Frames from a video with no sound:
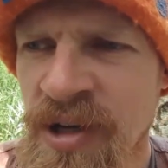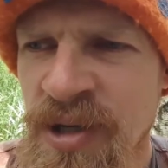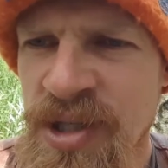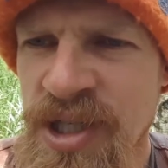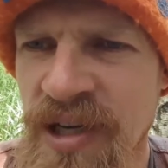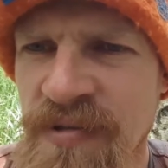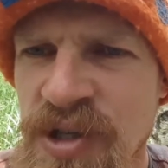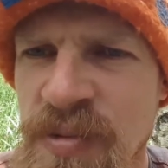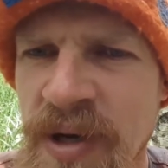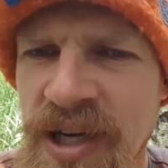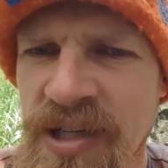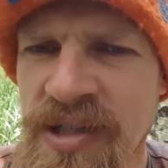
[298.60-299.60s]

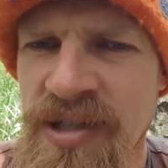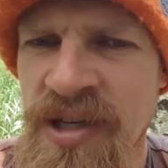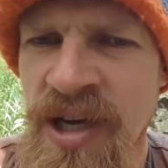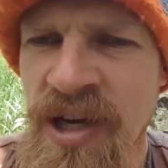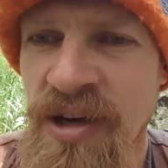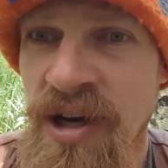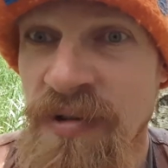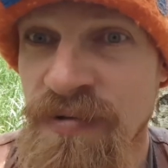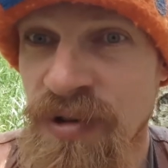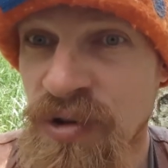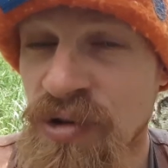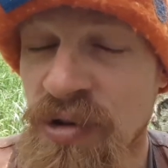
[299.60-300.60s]
space
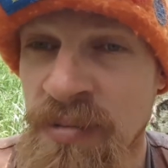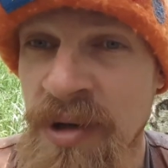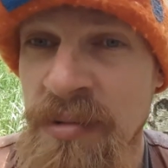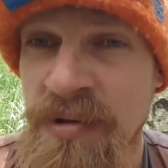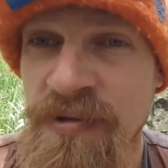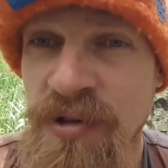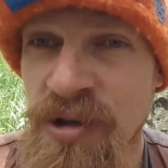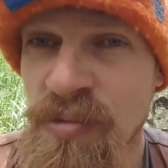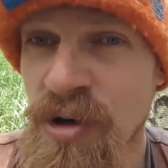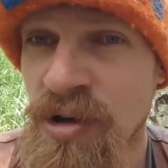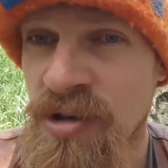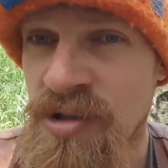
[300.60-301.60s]
for you and maybe for your
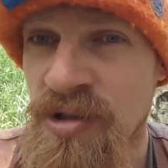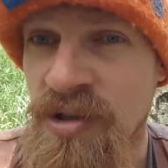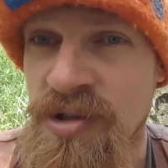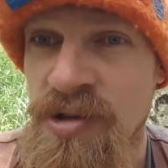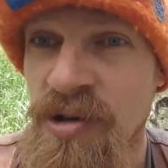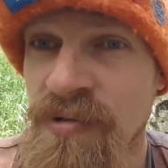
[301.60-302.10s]
workers also,